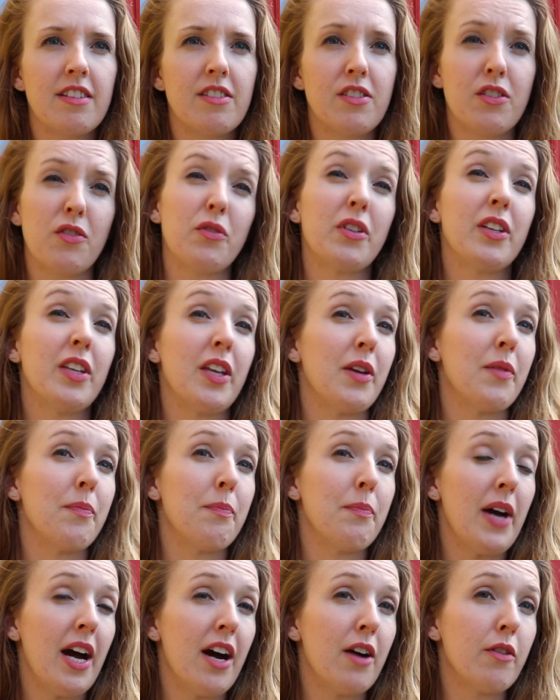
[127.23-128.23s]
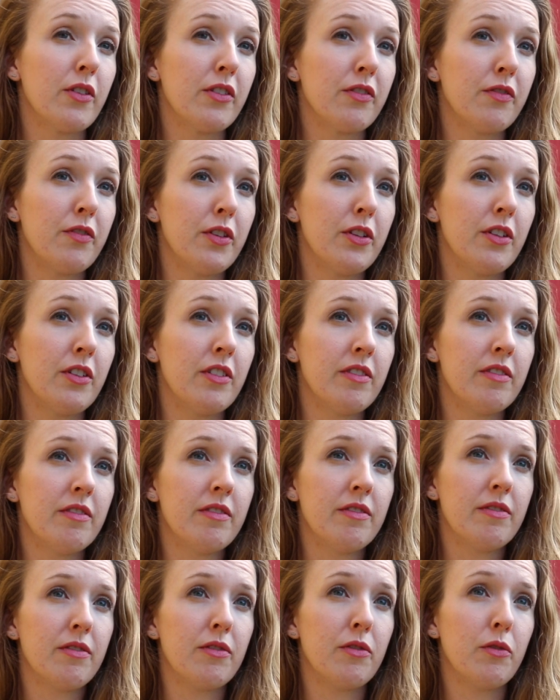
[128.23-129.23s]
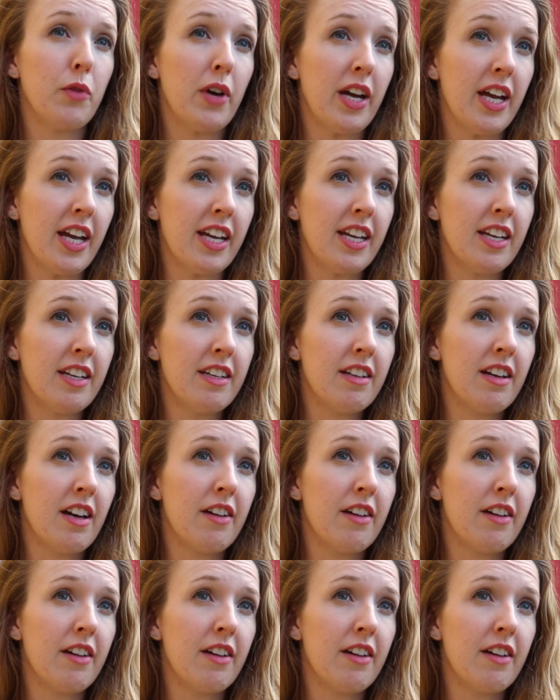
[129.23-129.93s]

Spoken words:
is a really powerful way